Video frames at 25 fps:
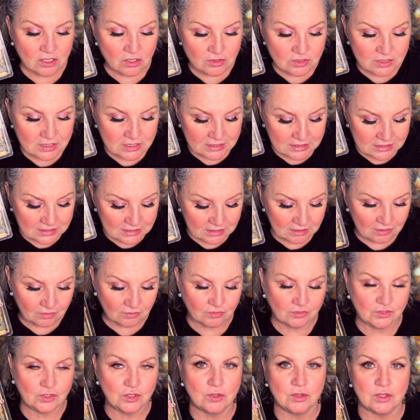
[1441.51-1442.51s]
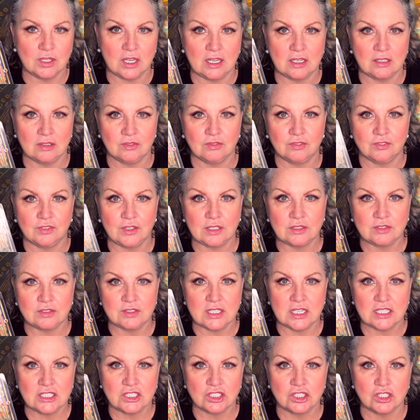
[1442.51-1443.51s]
going to give you that
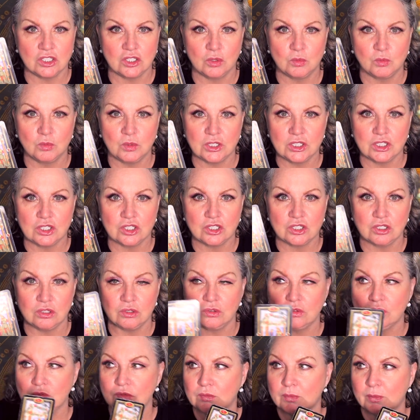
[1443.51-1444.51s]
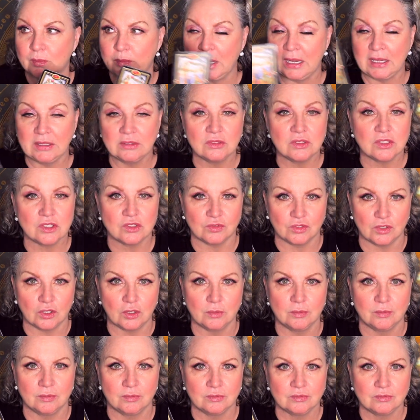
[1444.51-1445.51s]
foundation on which to bounce
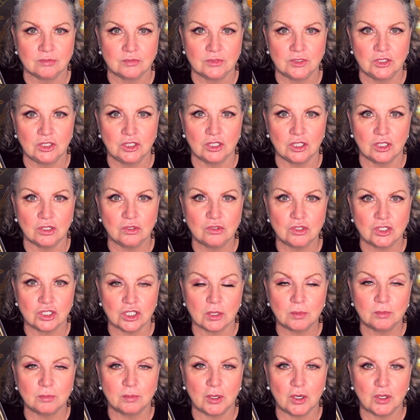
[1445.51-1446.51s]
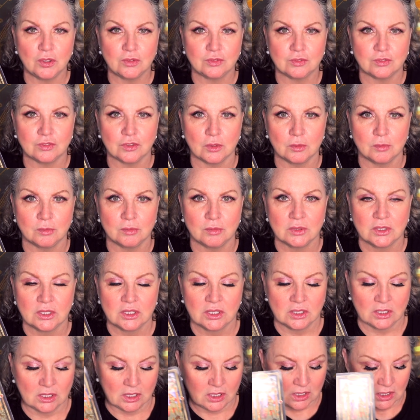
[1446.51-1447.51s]
from, you know, jump off from.
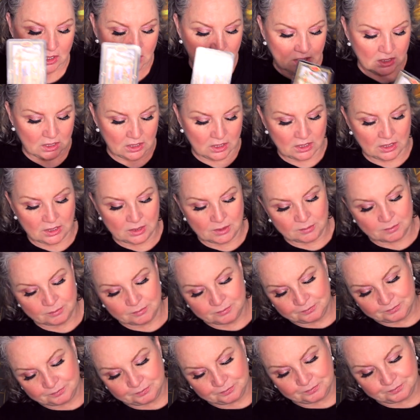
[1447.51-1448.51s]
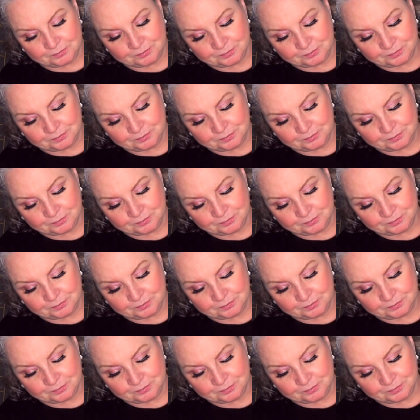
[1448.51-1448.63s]
And